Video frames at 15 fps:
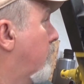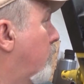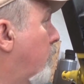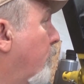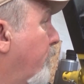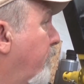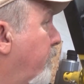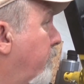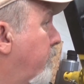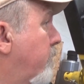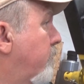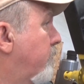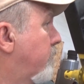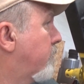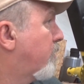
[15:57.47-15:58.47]
When we do,
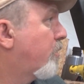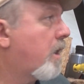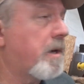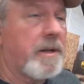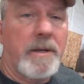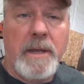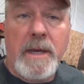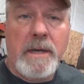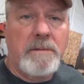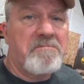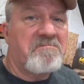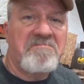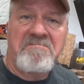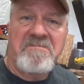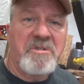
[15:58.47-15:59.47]
grind it down,
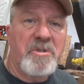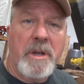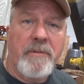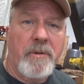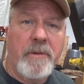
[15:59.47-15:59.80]
you'll never